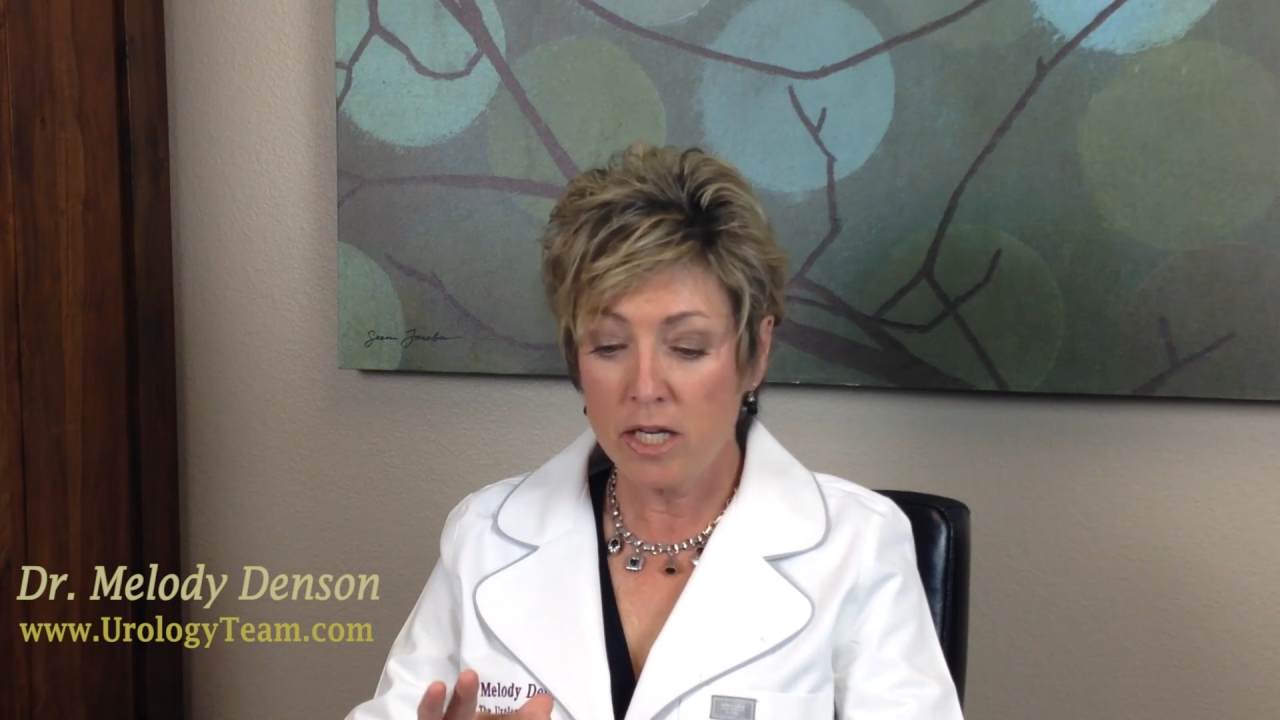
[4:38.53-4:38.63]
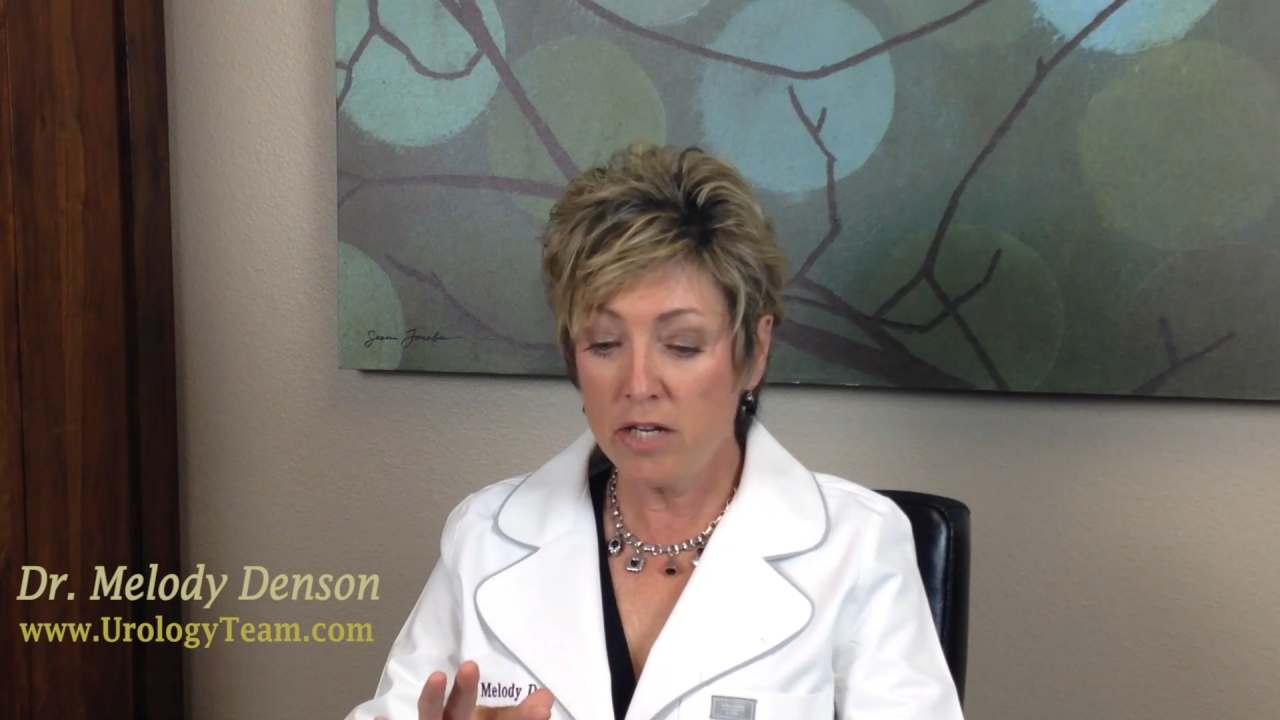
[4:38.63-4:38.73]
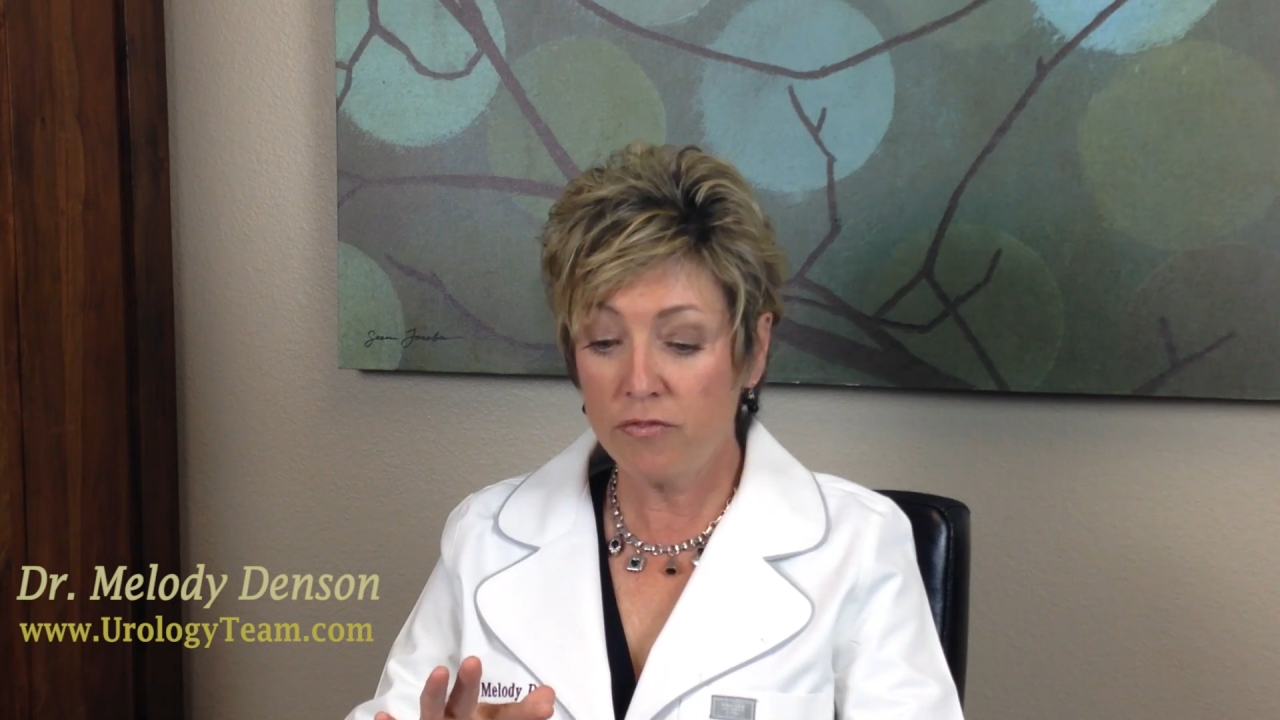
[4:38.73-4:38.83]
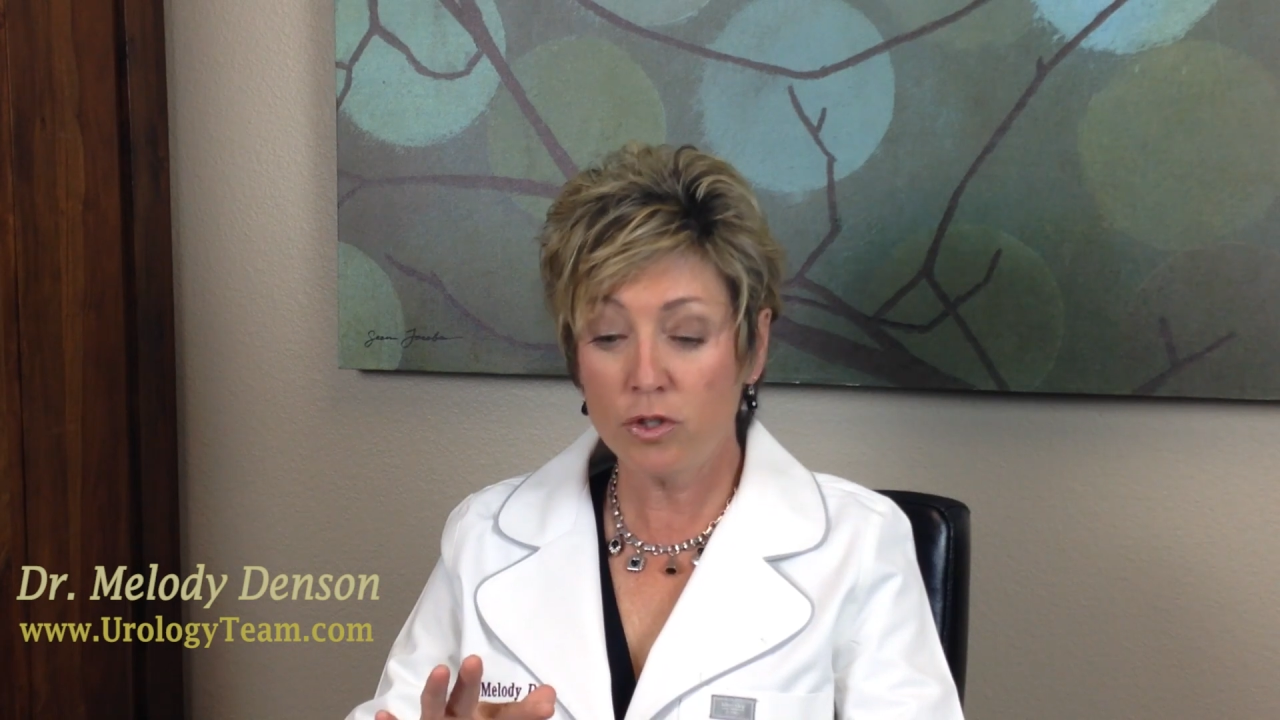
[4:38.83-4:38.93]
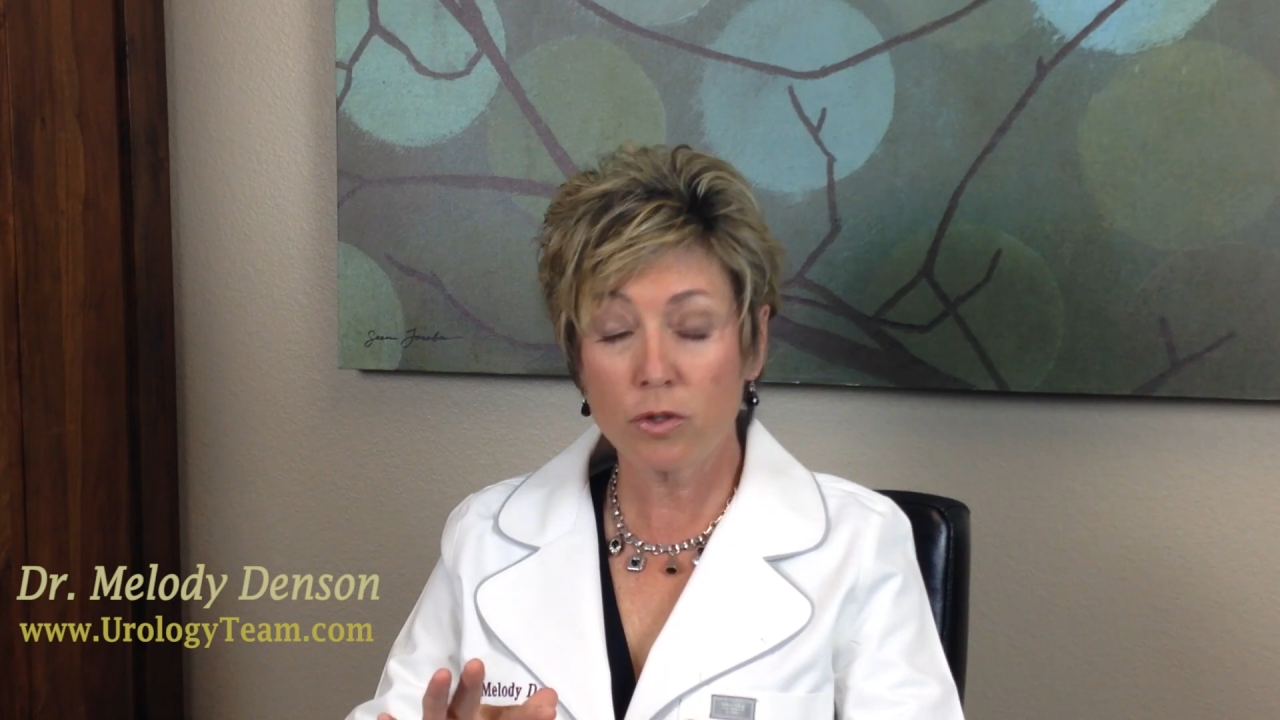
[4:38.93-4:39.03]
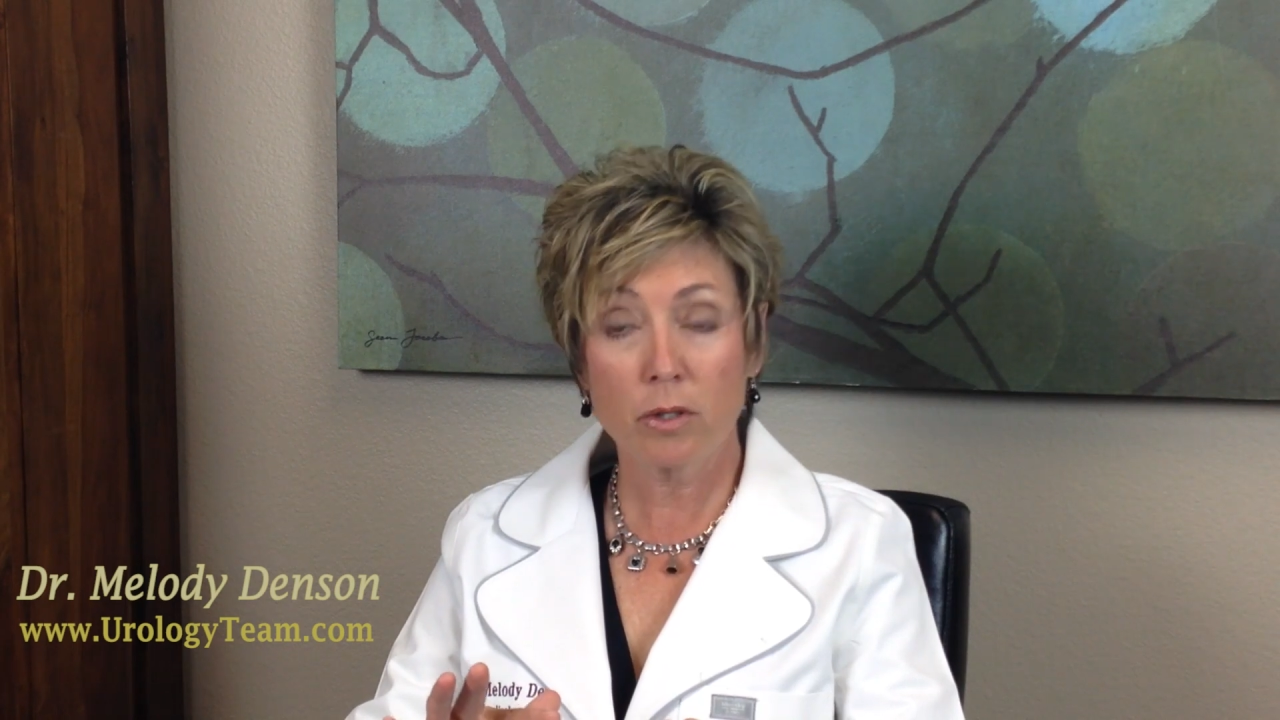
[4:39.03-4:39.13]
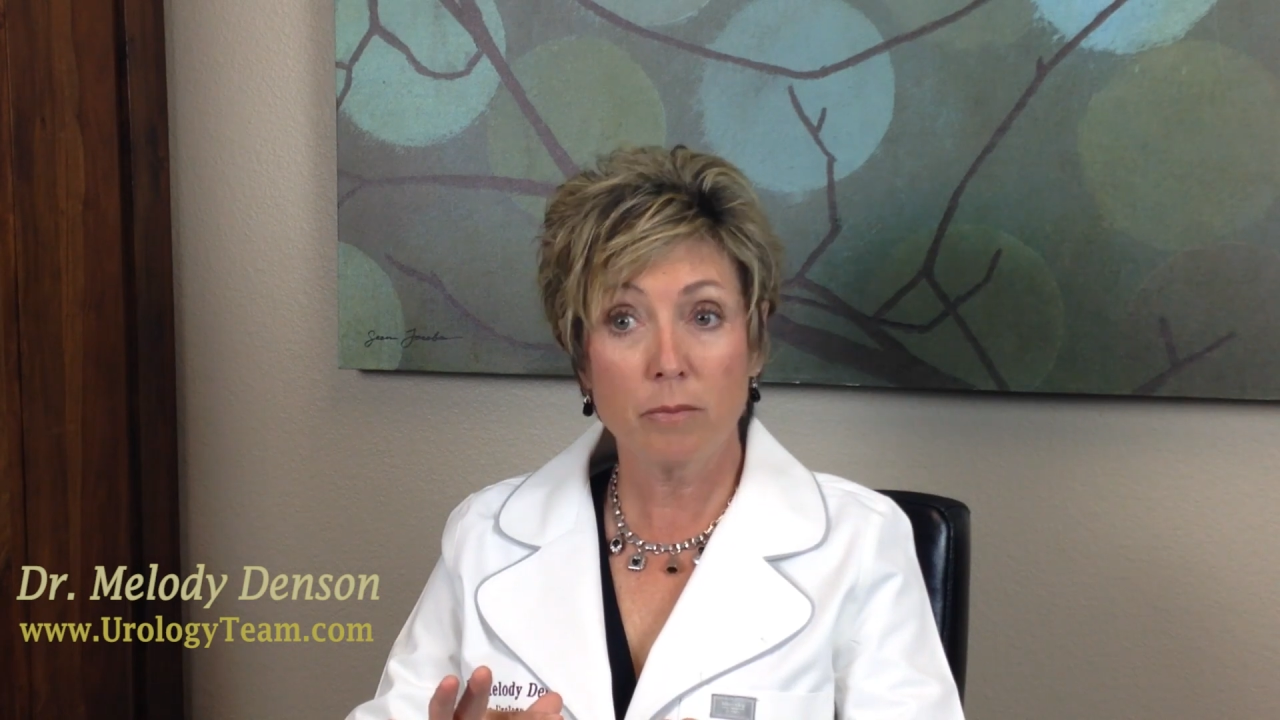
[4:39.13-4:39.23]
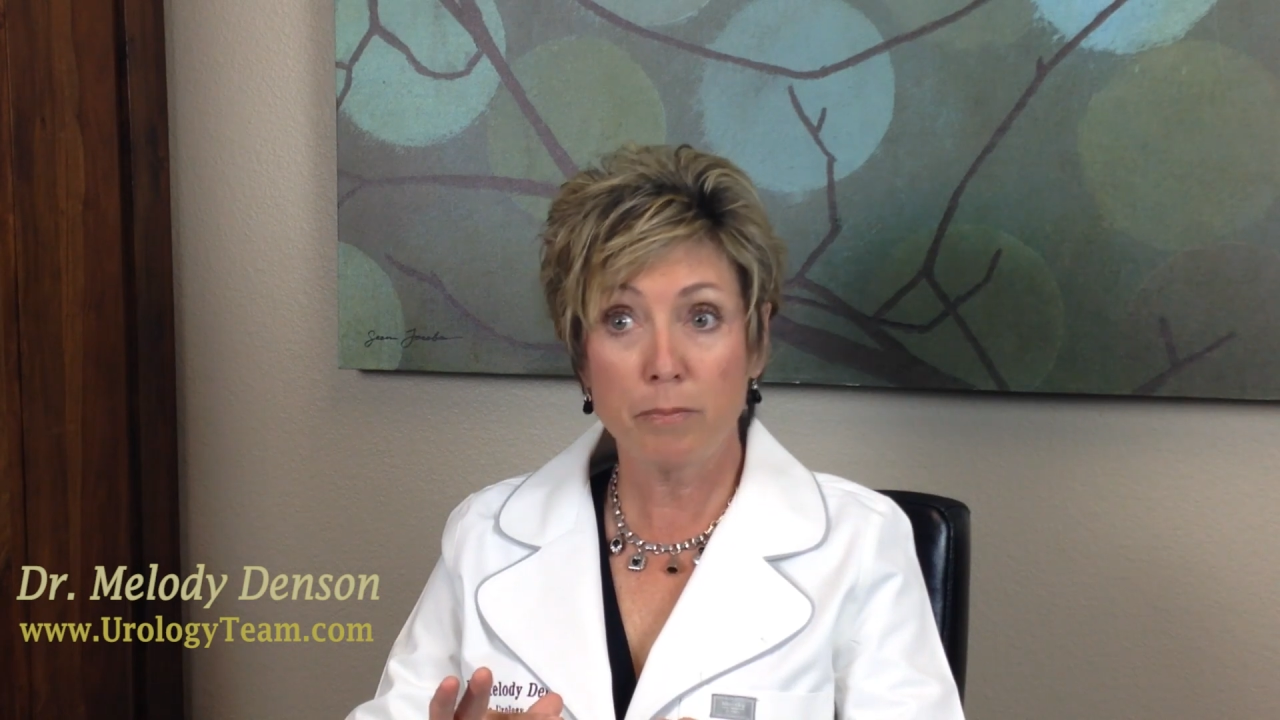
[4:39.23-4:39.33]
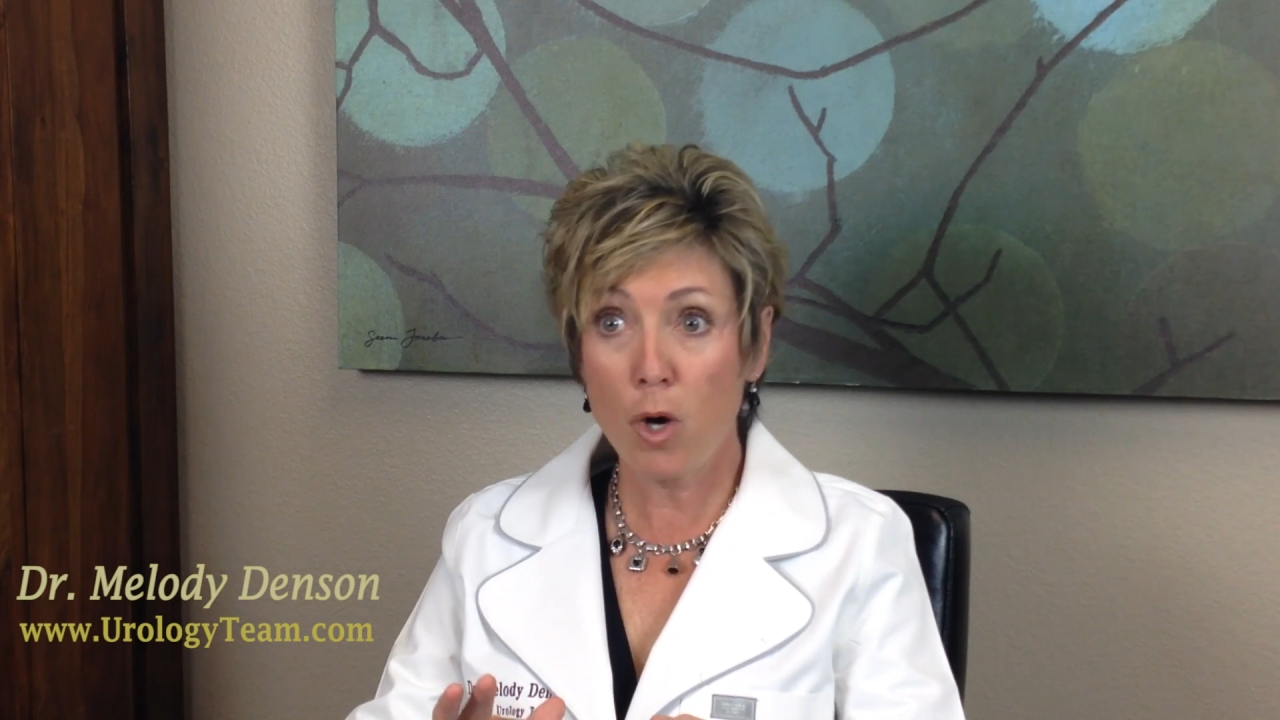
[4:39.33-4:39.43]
If you're